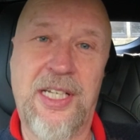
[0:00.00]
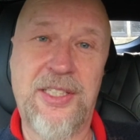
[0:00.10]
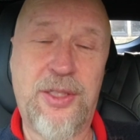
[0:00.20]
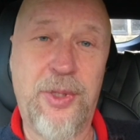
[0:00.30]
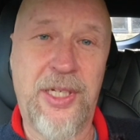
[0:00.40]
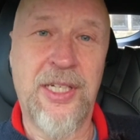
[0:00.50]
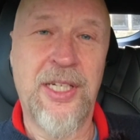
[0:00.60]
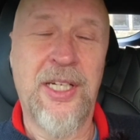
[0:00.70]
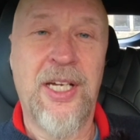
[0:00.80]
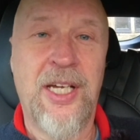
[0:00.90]
that's quick.
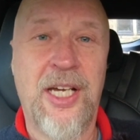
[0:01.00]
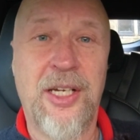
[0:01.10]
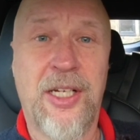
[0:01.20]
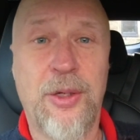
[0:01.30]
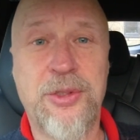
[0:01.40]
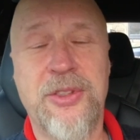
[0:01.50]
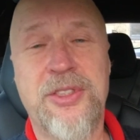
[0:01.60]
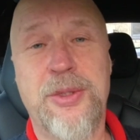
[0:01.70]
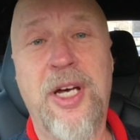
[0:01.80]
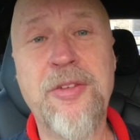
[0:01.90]
It goes on
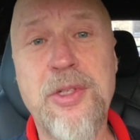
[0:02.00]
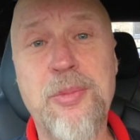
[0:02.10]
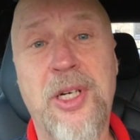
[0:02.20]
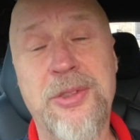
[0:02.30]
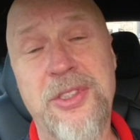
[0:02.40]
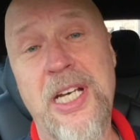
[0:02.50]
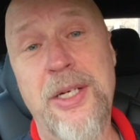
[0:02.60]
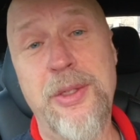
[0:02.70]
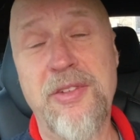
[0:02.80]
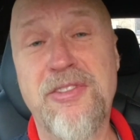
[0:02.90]
to 100 miles an
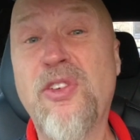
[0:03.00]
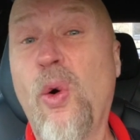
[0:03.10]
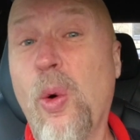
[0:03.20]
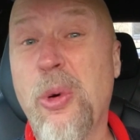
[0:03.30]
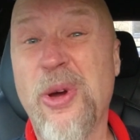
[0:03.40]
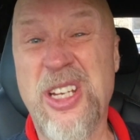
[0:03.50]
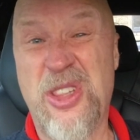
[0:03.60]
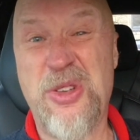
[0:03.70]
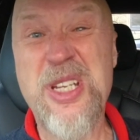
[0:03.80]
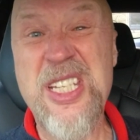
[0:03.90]
hour in
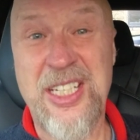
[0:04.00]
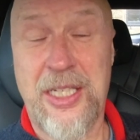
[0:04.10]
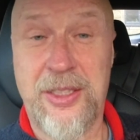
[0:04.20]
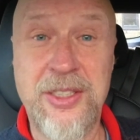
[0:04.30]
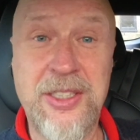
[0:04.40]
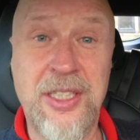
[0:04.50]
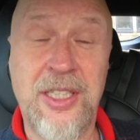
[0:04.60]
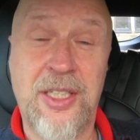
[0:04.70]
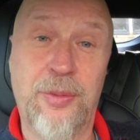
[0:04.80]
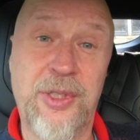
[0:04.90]
4.3 seconds,
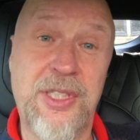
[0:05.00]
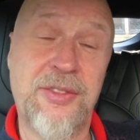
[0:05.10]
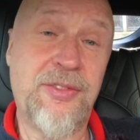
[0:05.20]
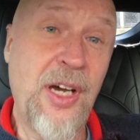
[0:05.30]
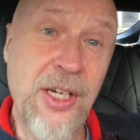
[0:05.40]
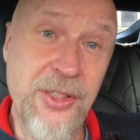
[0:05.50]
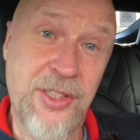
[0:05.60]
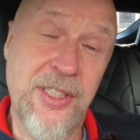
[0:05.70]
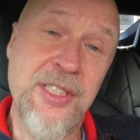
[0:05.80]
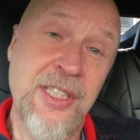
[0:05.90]
which is
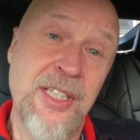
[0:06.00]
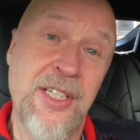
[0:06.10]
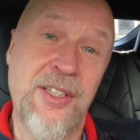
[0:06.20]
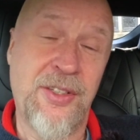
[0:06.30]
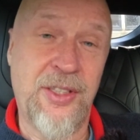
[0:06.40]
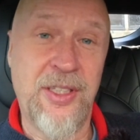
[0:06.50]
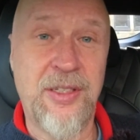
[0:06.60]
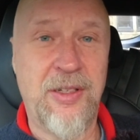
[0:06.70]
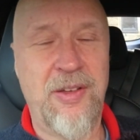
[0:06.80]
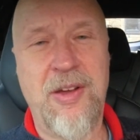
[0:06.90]
faster
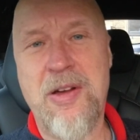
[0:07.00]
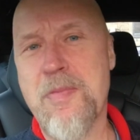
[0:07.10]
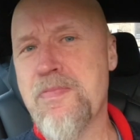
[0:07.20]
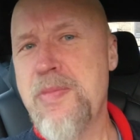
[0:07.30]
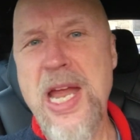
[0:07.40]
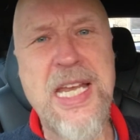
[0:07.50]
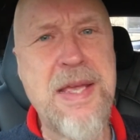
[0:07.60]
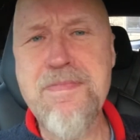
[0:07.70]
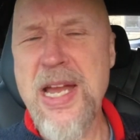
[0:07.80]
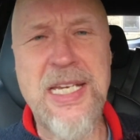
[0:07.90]
than
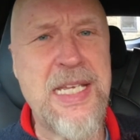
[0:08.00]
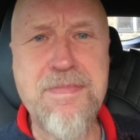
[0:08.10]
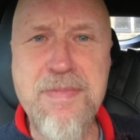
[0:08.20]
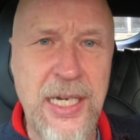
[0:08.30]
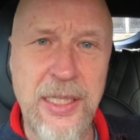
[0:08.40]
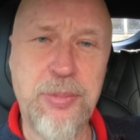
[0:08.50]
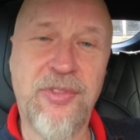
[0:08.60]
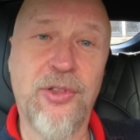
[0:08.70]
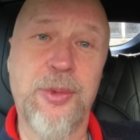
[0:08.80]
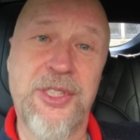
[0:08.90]
many
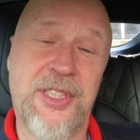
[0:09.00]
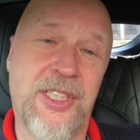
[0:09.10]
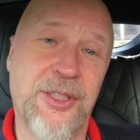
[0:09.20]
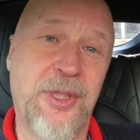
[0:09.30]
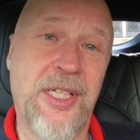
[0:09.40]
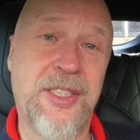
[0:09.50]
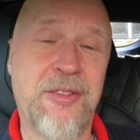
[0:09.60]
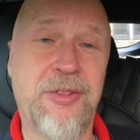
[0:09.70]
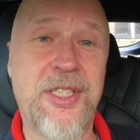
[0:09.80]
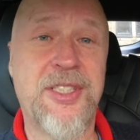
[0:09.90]
performance cars will
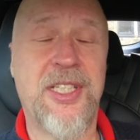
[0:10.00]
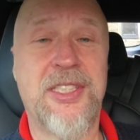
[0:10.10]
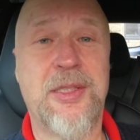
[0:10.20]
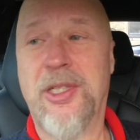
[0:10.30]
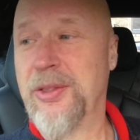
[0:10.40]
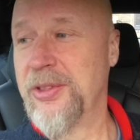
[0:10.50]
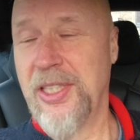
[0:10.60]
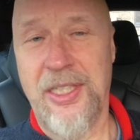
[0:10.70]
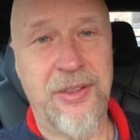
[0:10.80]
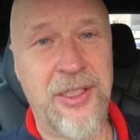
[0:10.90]
actually reach 60 miles
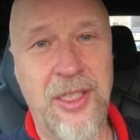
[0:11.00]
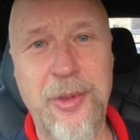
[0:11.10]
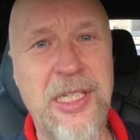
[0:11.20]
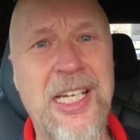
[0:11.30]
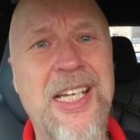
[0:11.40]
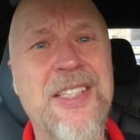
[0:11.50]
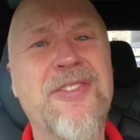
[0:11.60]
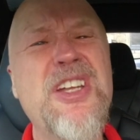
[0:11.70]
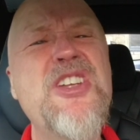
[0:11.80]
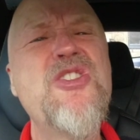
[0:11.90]
an hour. I mean, it's
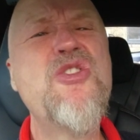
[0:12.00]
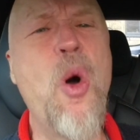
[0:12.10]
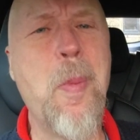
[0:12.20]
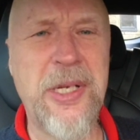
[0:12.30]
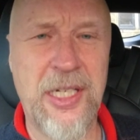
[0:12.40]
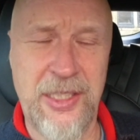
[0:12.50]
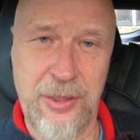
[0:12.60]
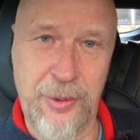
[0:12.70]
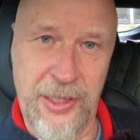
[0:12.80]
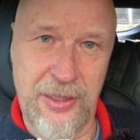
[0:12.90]
phenomenally
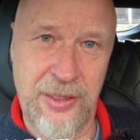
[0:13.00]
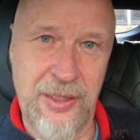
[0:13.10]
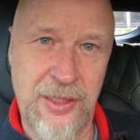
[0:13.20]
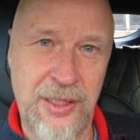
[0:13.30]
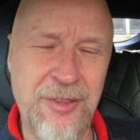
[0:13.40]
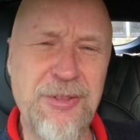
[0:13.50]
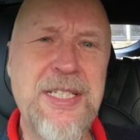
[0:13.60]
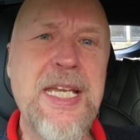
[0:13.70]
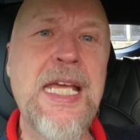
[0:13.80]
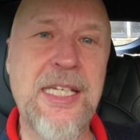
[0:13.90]
quick,
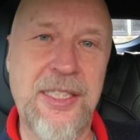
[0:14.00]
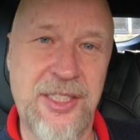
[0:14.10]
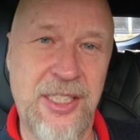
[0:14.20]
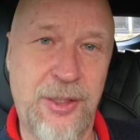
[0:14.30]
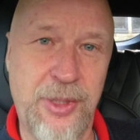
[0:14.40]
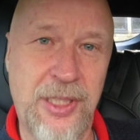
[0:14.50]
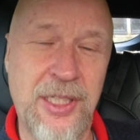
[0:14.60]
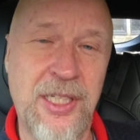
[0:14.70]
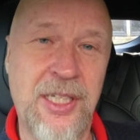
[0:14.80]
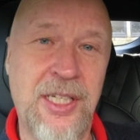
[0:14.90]
ridiculously quick,